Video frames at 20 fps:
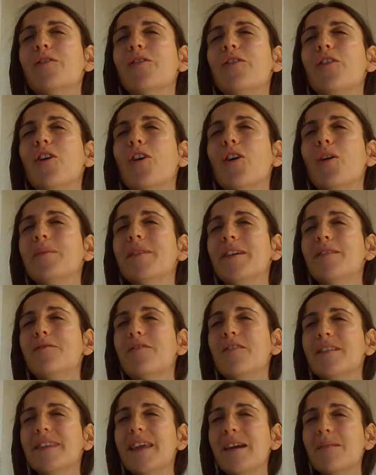from
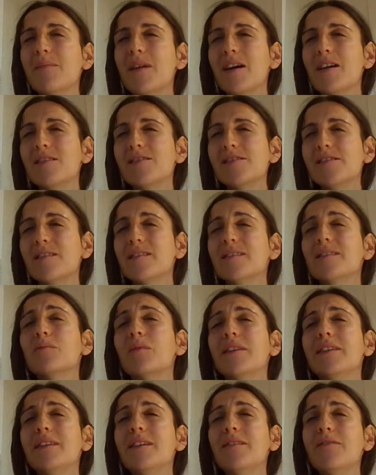different dimensions
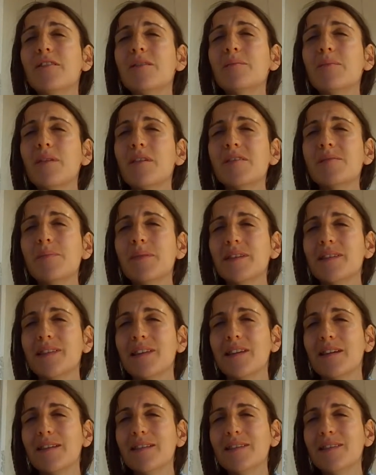with different
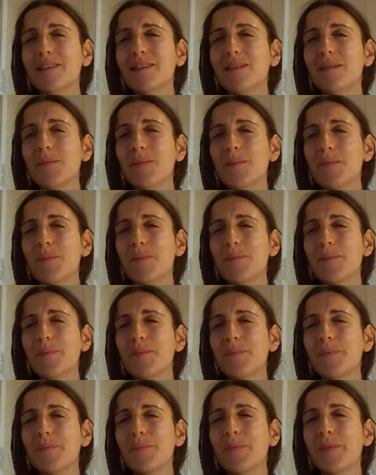purposes,
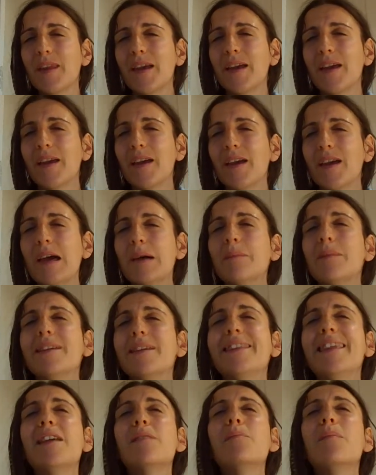
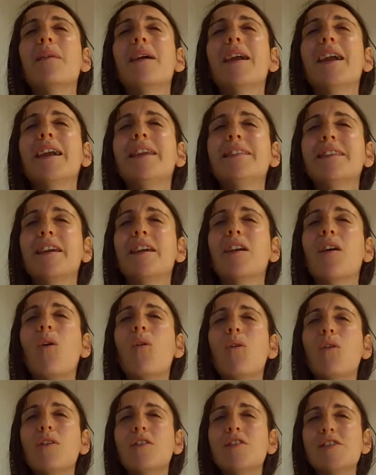but they
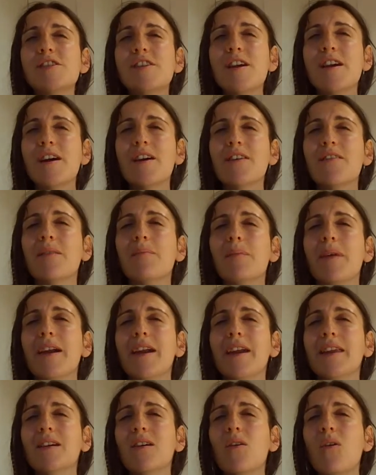all share a
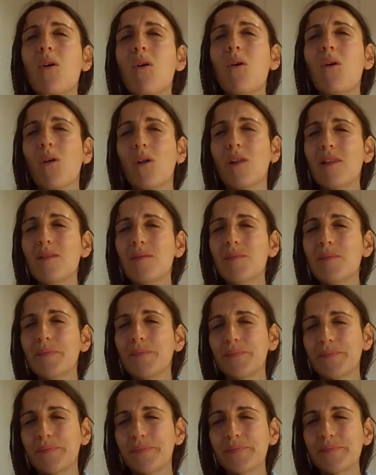main goal,
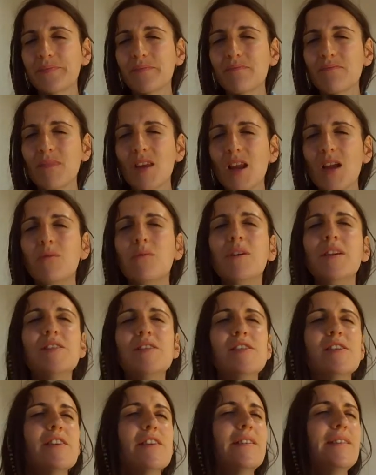
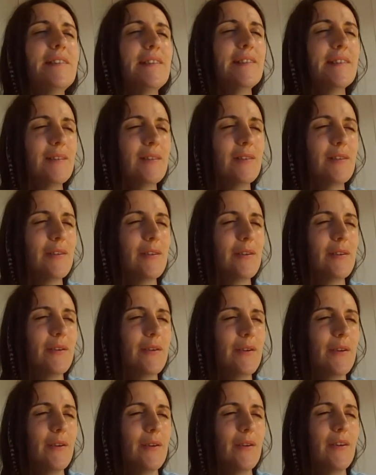which is
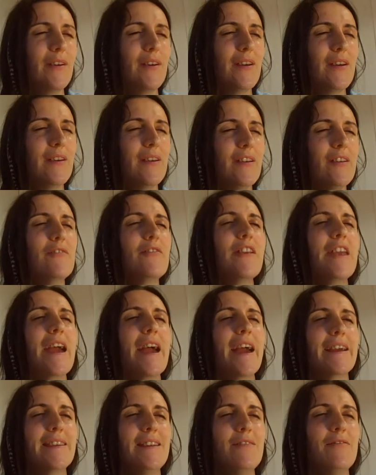to
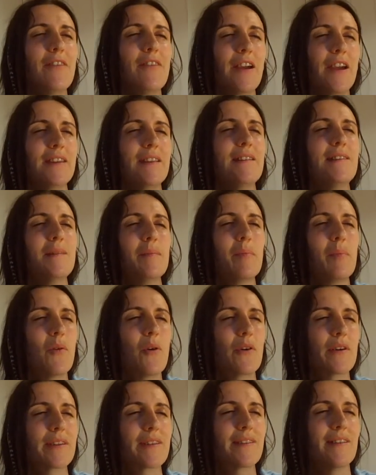reactivate this
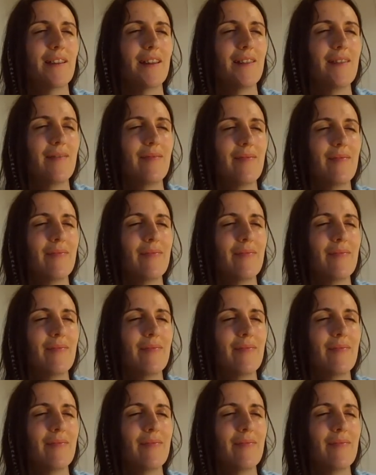portal.